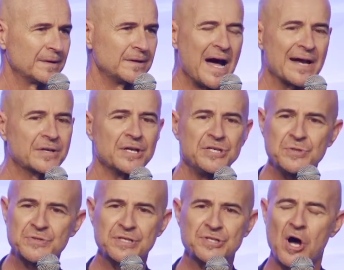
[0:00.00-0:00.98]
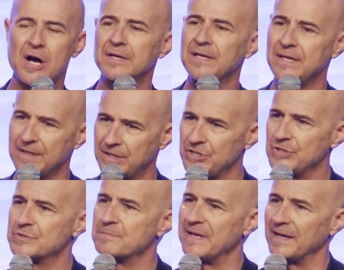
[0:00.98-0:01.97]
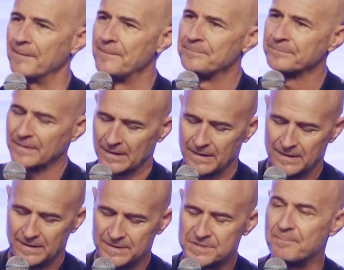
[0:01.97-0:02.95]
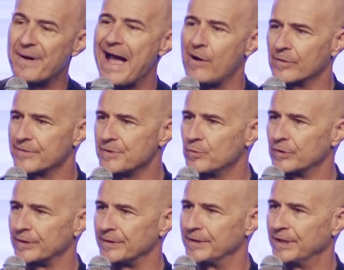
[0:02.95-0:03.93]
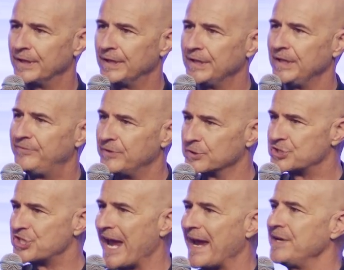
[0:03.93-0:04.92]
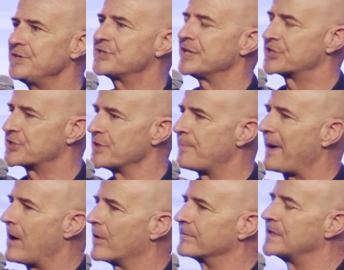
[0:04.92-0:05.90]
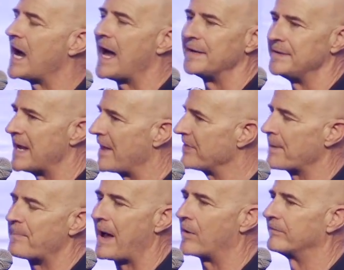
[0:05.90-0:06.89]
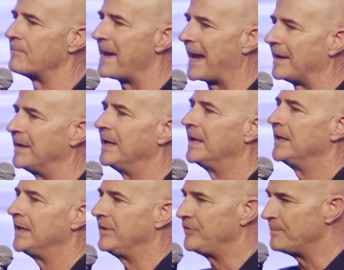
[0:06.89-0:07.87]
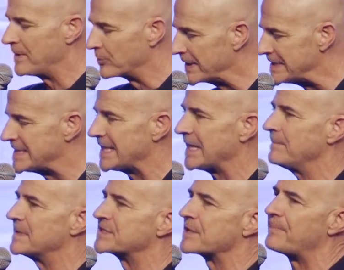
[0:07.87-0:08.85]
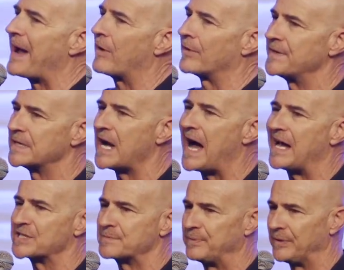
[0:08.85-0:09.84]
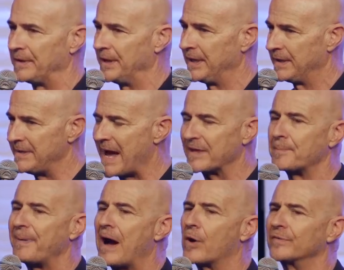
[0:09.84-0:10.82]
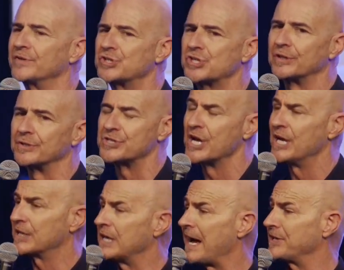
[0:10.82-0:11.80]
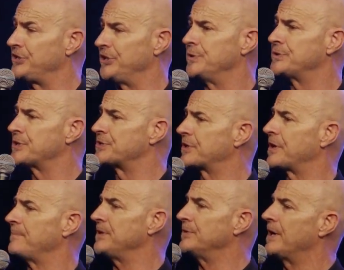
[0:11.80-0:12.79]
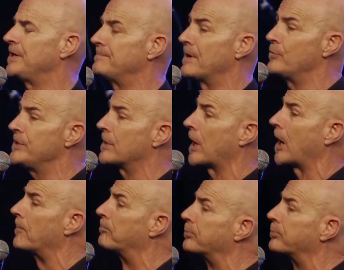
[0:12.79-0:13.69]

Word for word: God can use a donkey. He can use me. It's the power of the Word. If you're changed, it's through the power of God, not the power of a man. If you've been redeemed, it's the power of the gospel, not the power of a church. God uses a community, but we are a